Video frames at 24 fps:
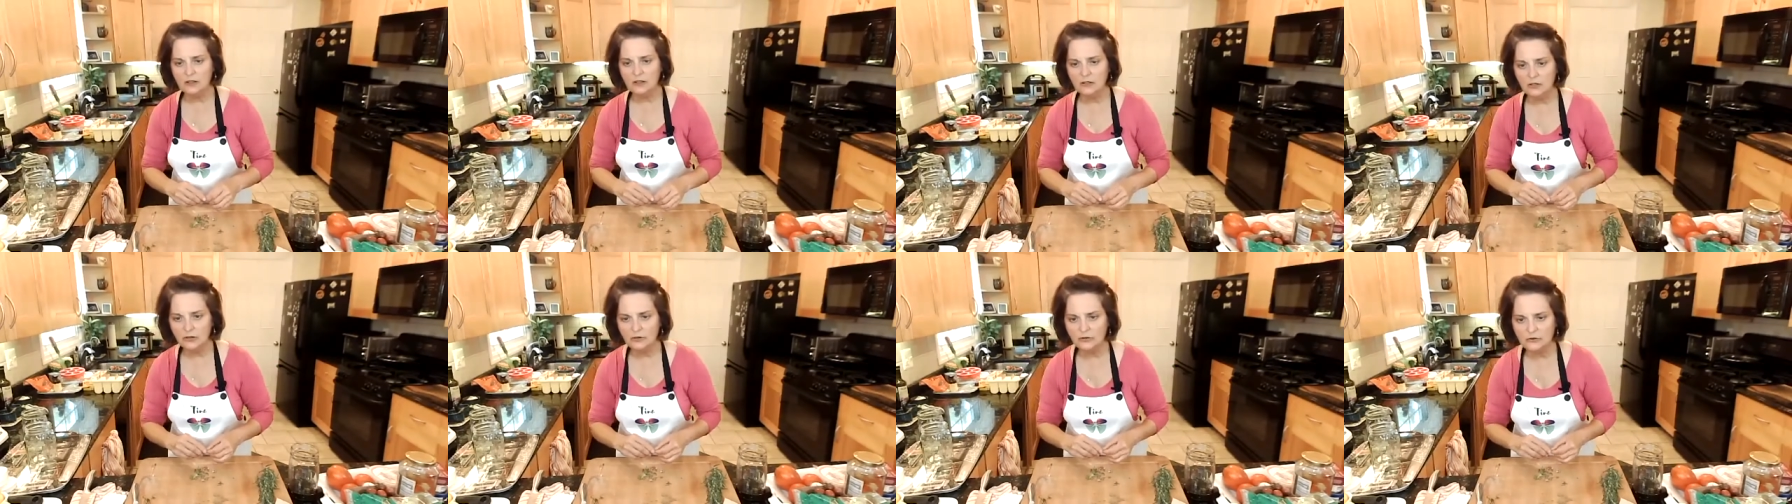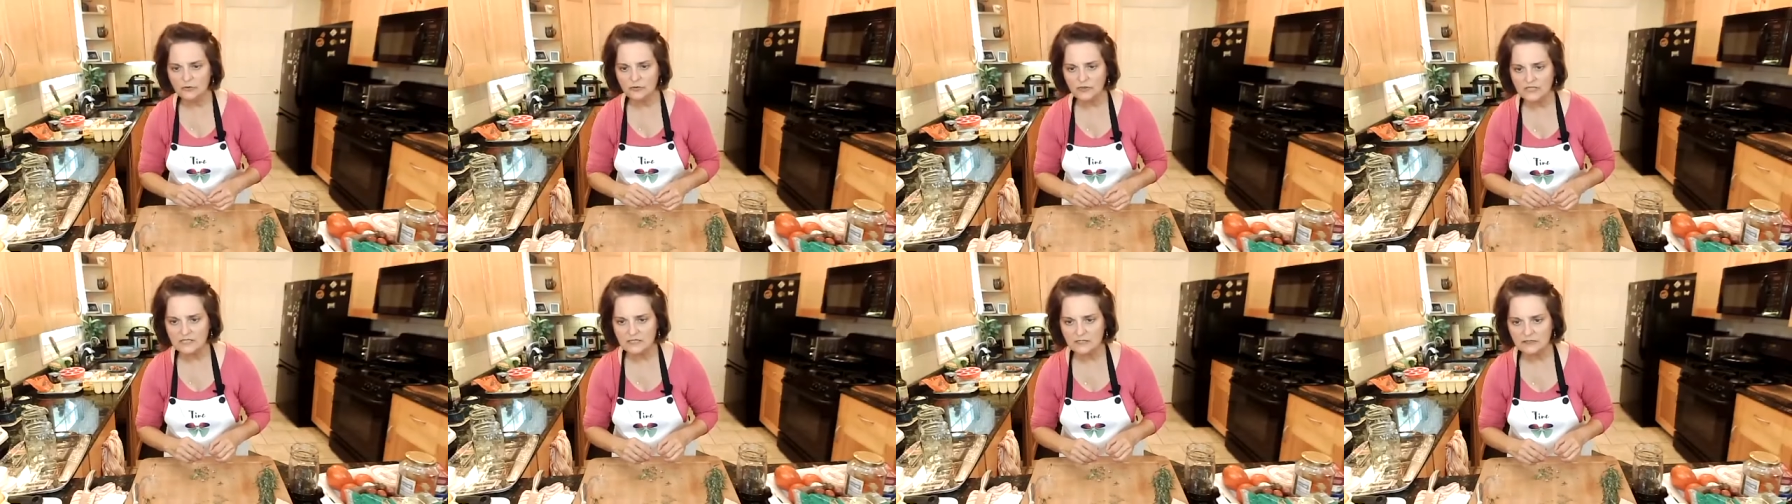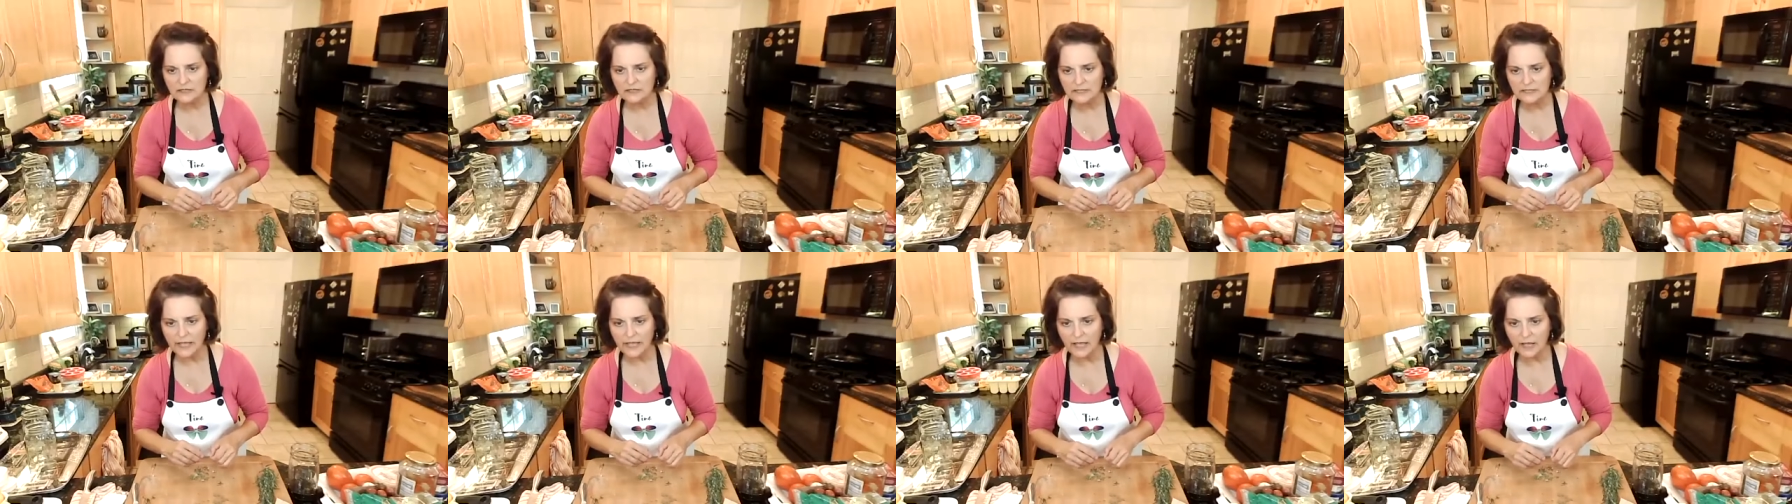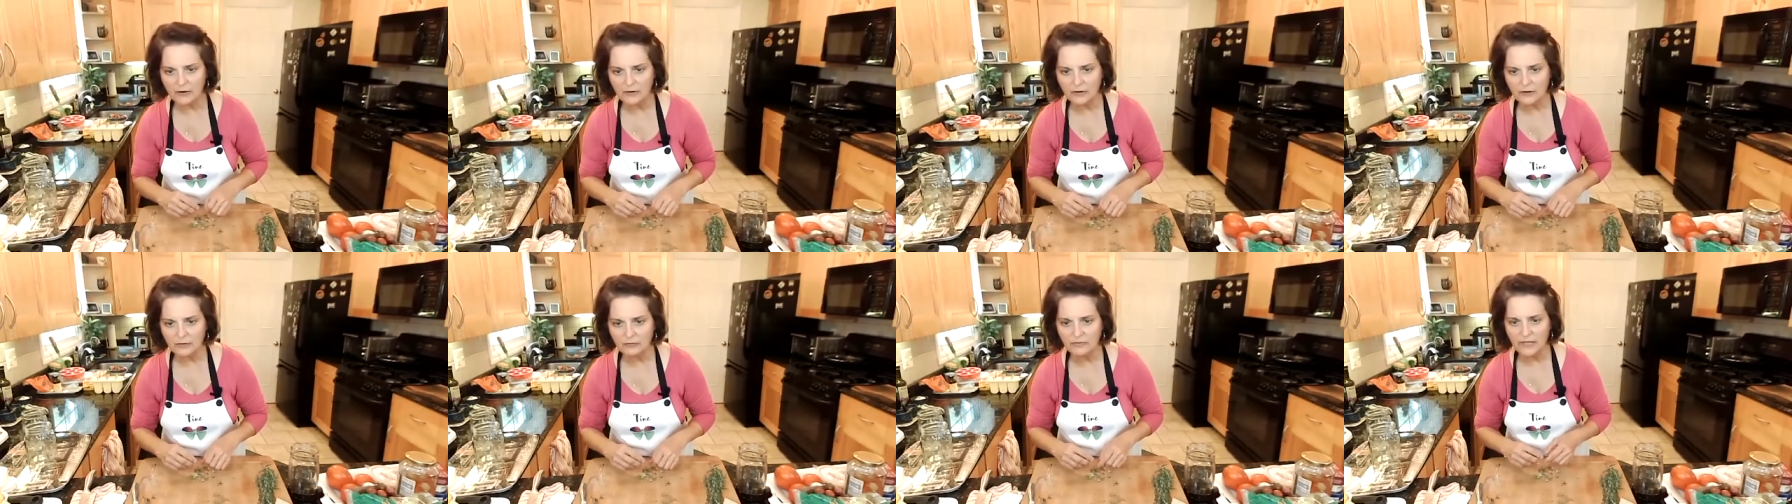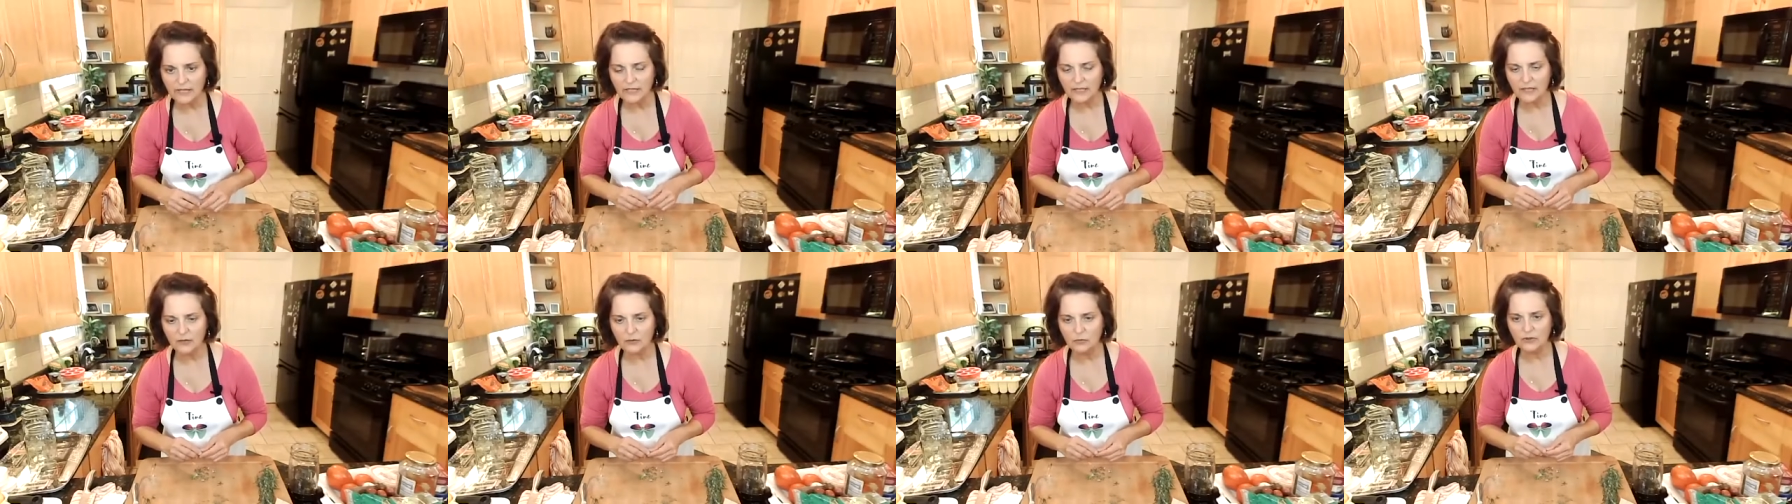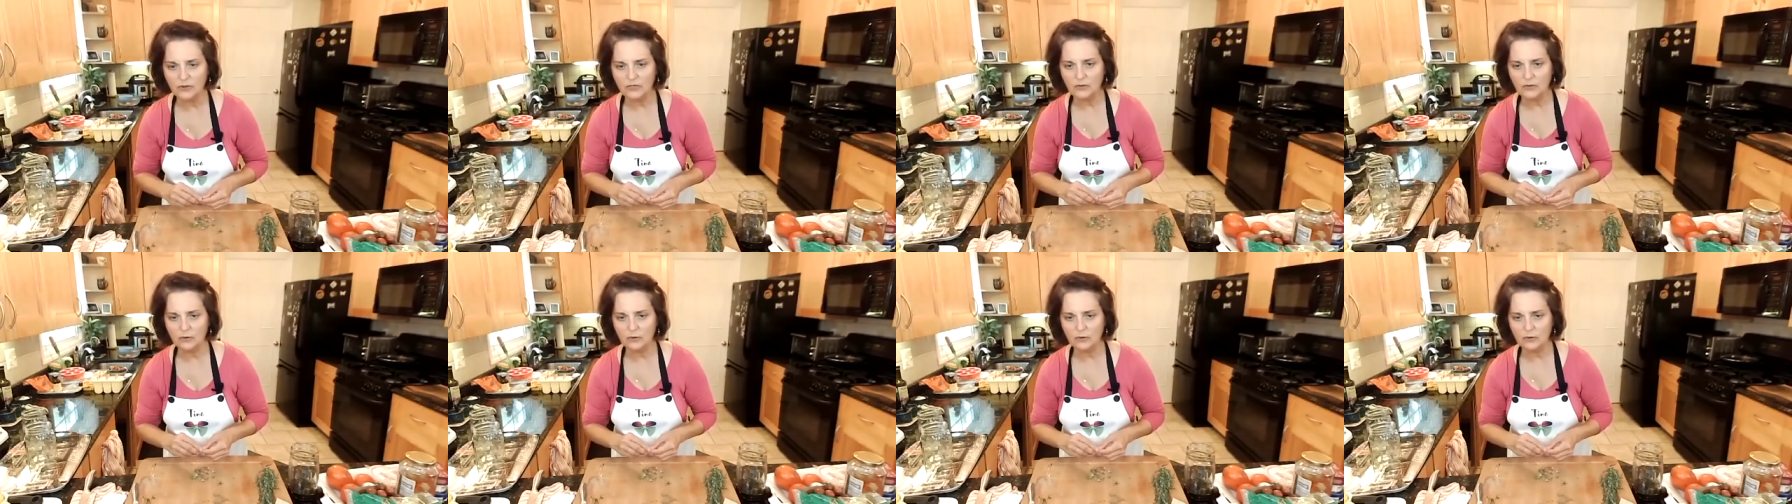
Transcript: Learned recently how to make it with